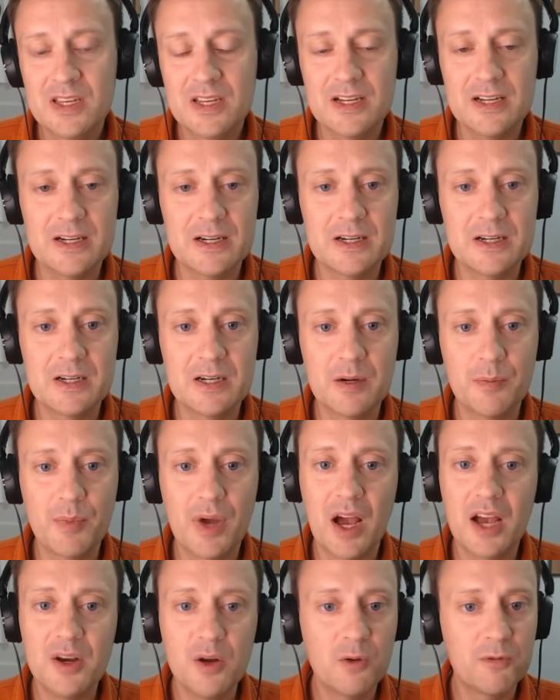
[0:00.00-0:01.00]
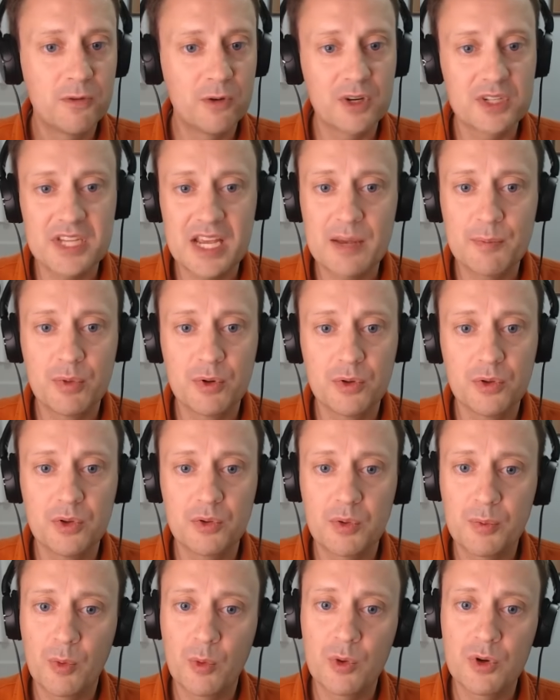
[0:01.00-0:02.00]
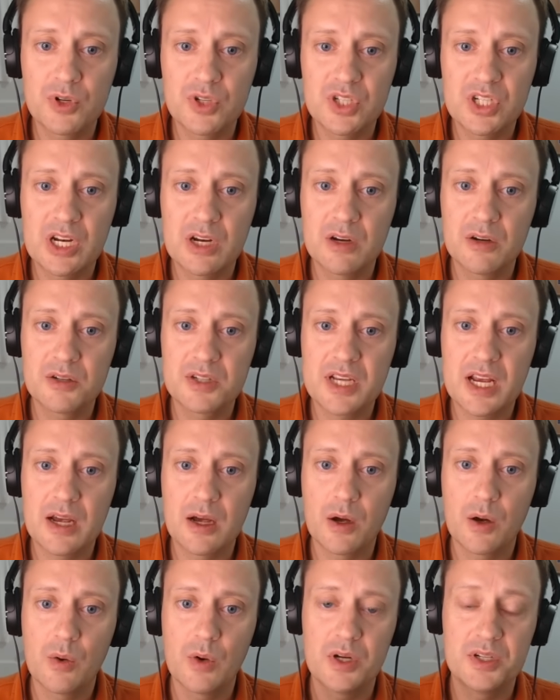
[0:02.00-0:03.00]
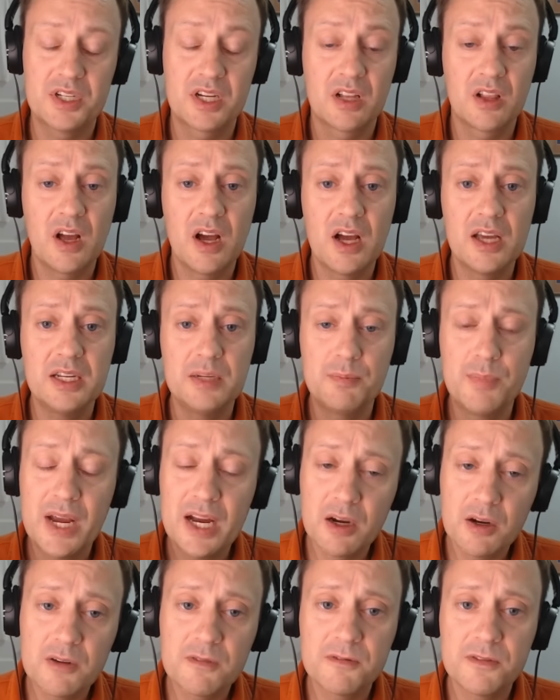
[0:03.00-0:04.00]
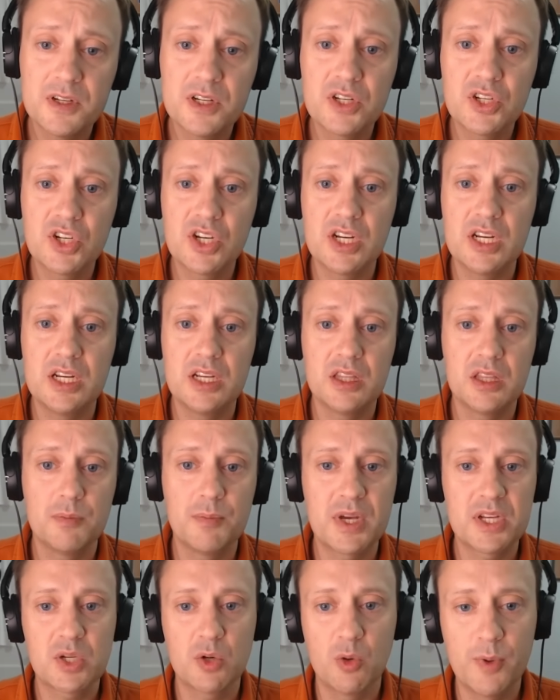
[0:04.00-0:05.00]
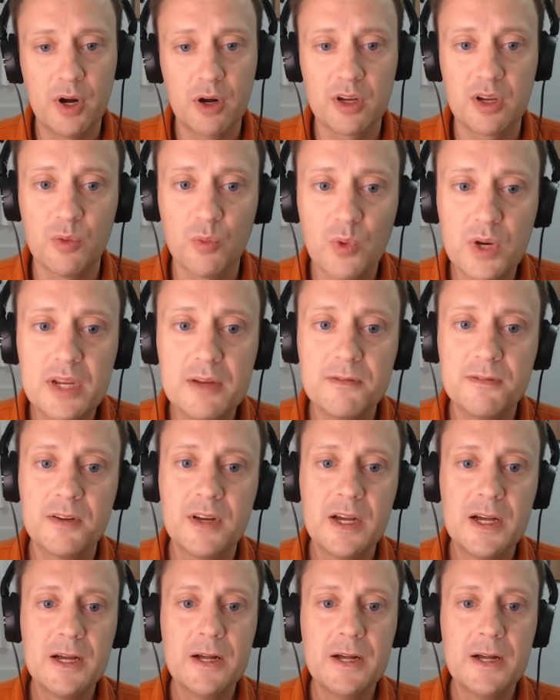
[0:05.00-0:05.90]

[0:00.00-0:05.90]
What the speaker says: I know, for example, the report shares how a decline in parrotfish in the Mesoamerican reef